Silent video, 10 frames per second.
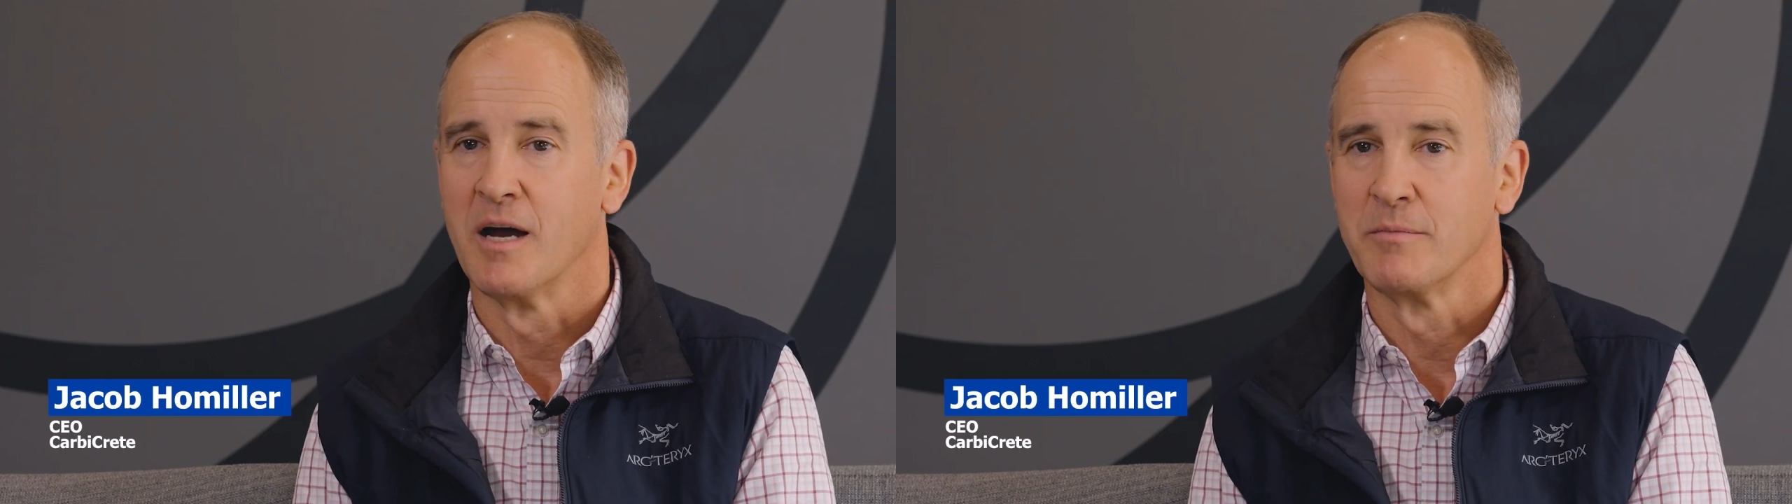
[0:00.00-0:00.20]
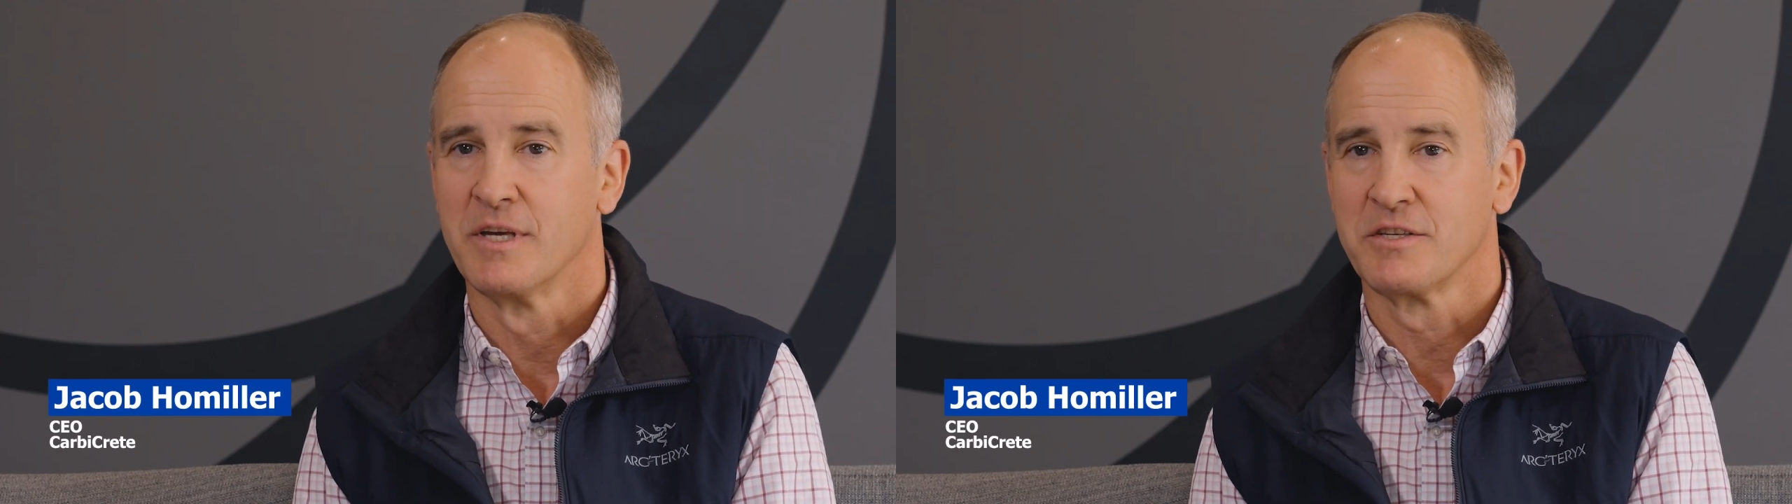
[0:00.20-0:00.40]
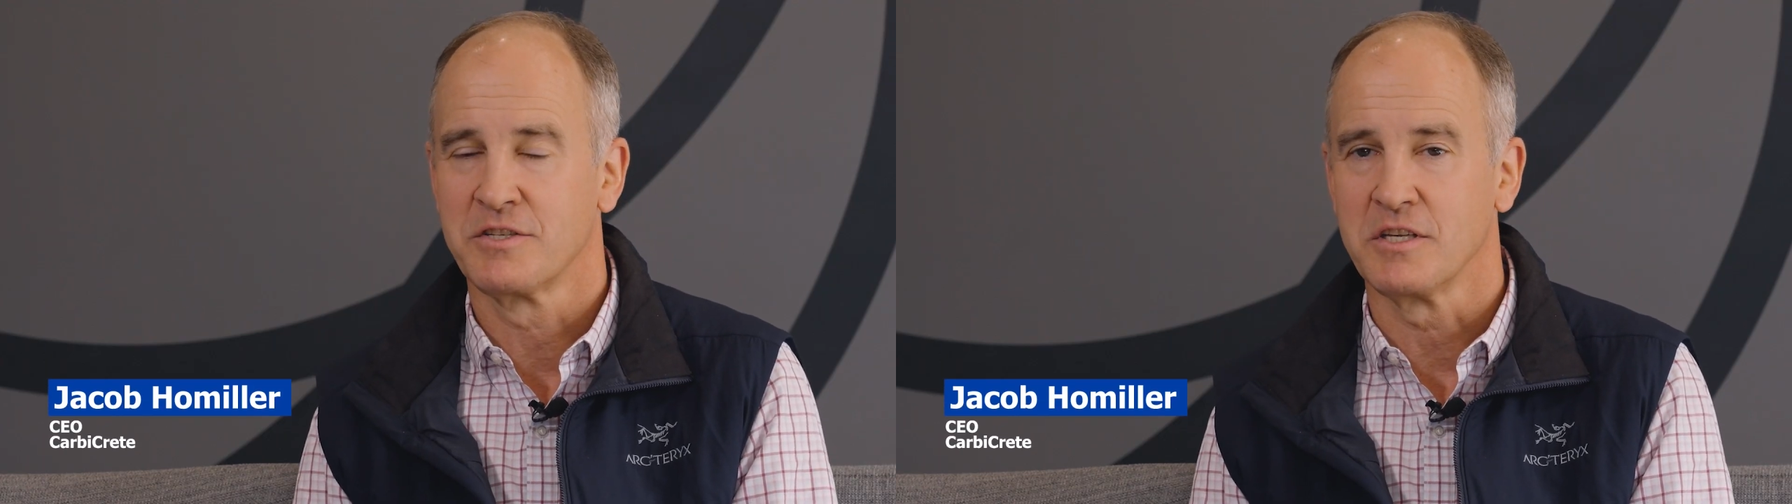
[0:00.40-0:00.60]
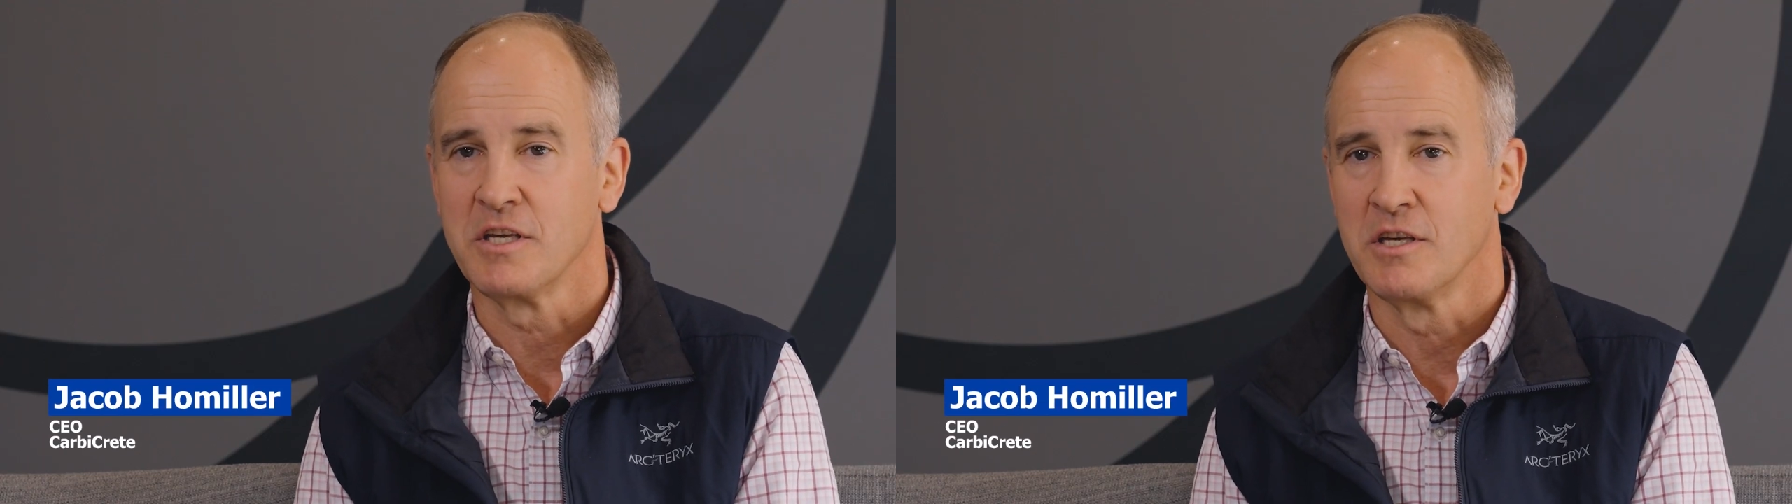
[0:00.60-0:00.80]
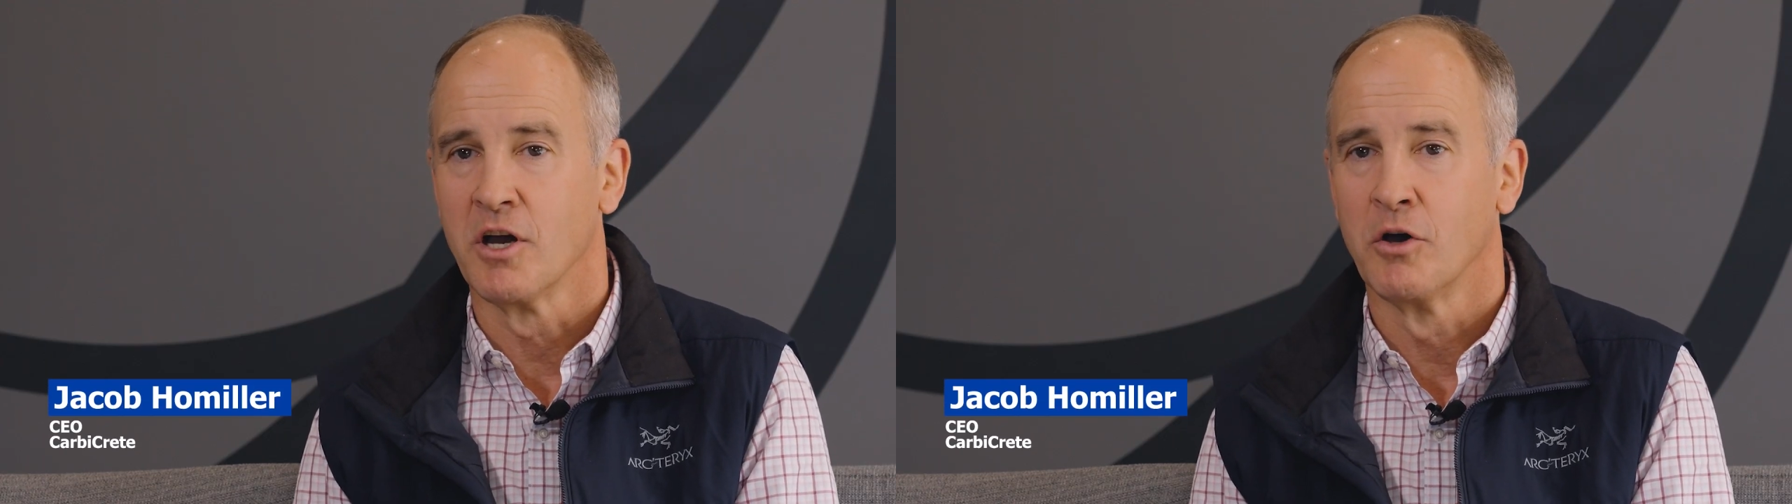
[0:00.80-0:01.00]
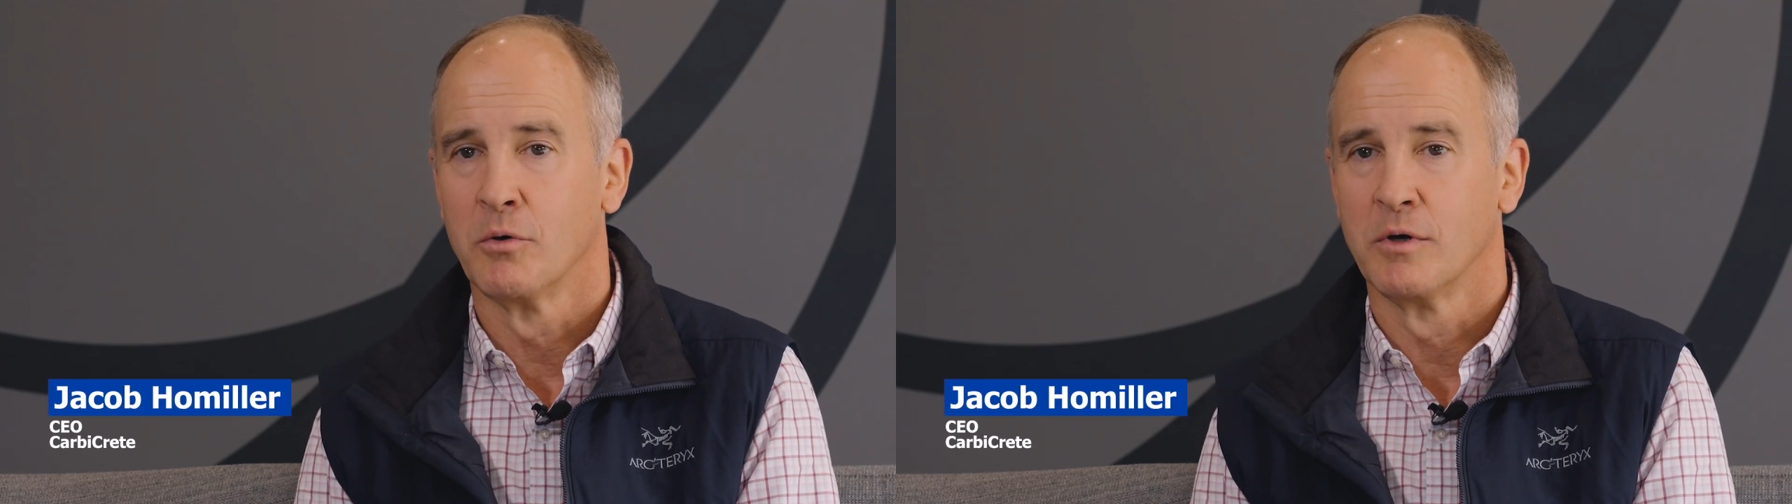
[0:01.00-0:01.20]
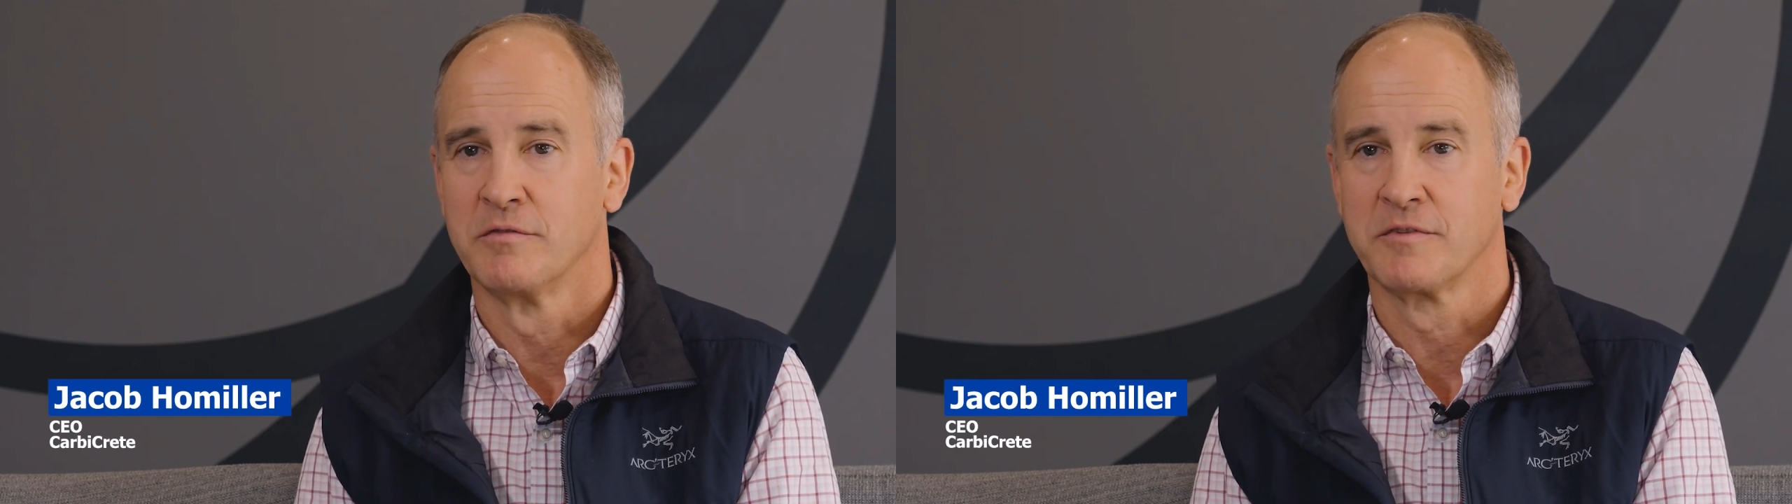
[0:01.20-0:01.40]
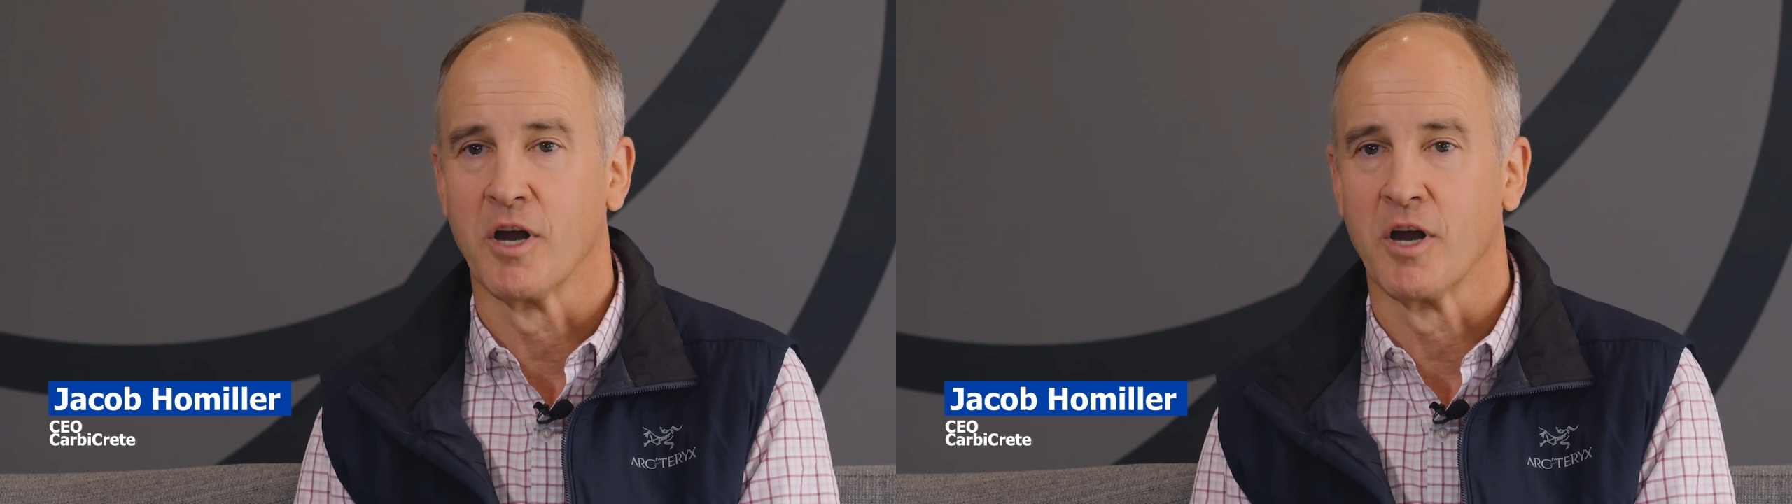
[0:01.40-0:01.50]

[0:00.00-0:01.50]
I'm the CEO of